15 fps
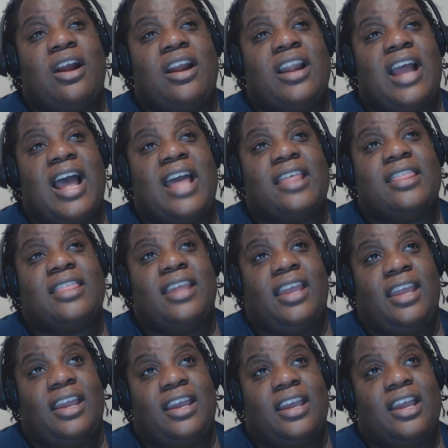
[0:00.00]
part I
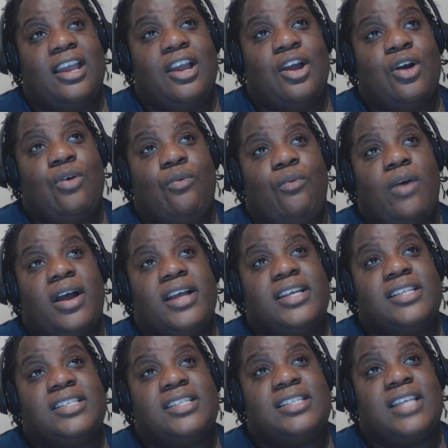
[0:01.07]
think
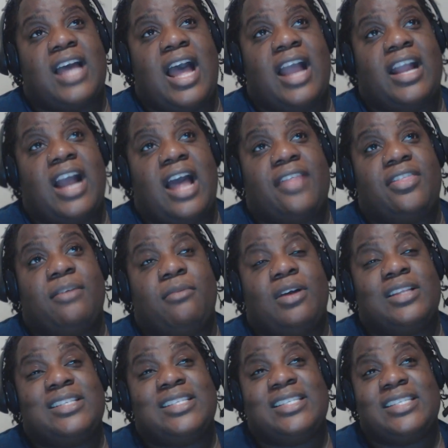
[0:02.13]
was I got
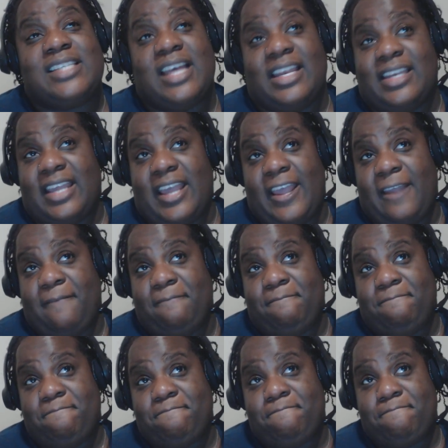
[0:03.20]
them on Sunday,
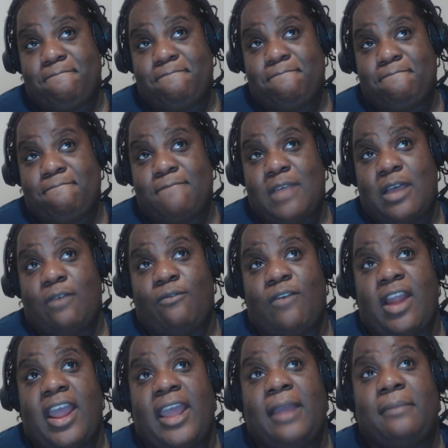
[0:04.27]

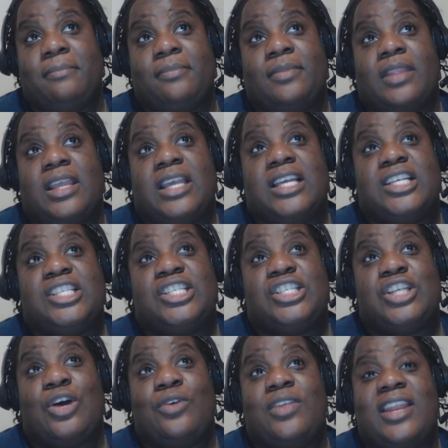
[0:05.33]
right?
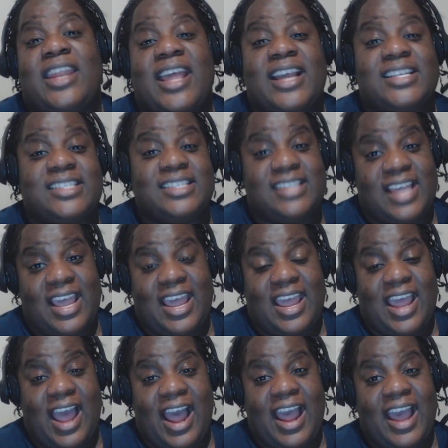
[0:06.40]
So the next
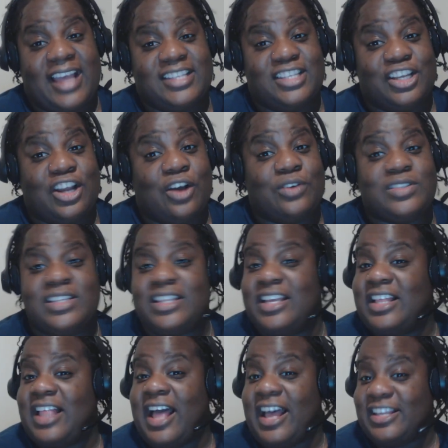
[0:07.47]
day I had to go to
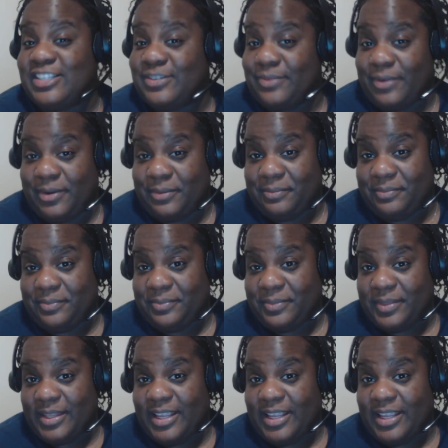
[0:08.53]
the classroom